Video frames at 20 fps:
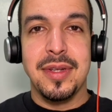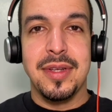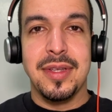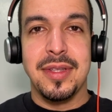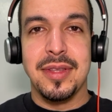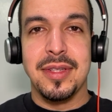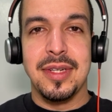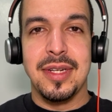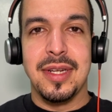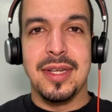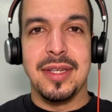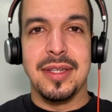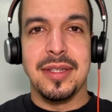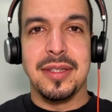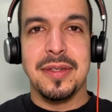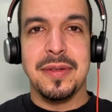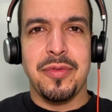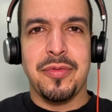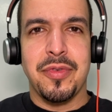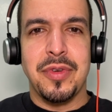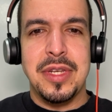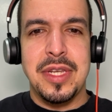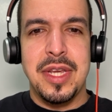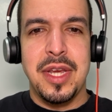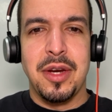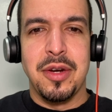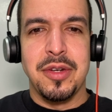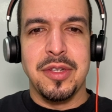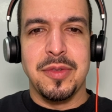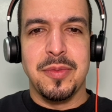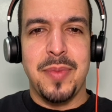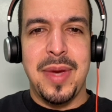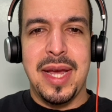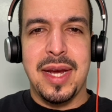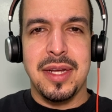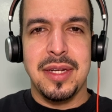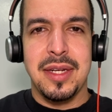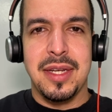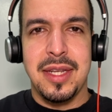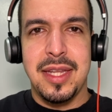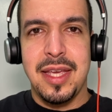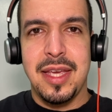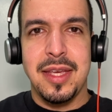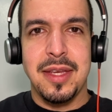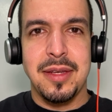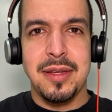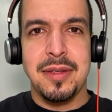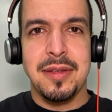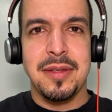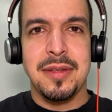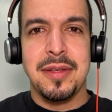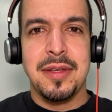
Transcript: and they're like for years back in the day